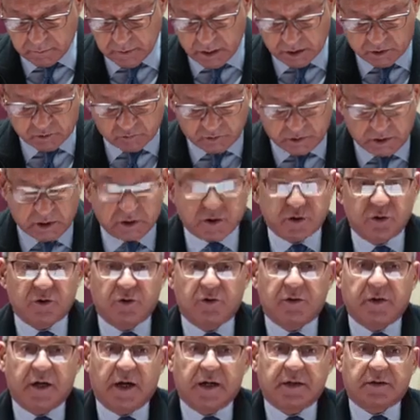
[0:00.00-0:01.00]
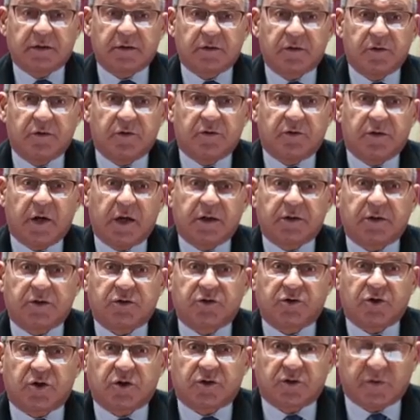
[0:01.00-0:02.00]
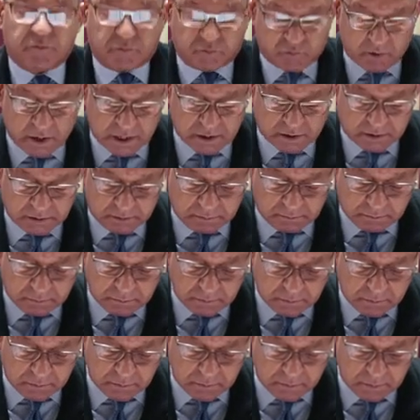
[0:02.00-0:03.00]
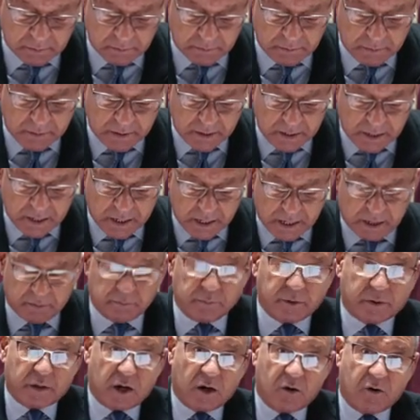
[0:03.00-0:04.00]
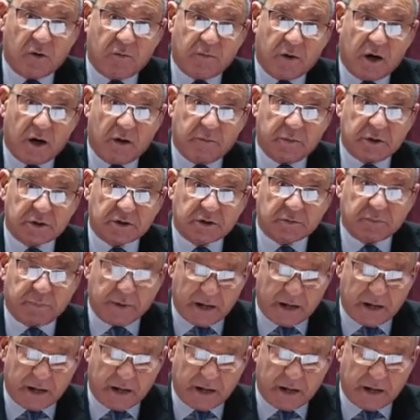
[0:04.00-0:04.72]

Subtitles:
at Trinity United Church of Christ, and Barack Obama's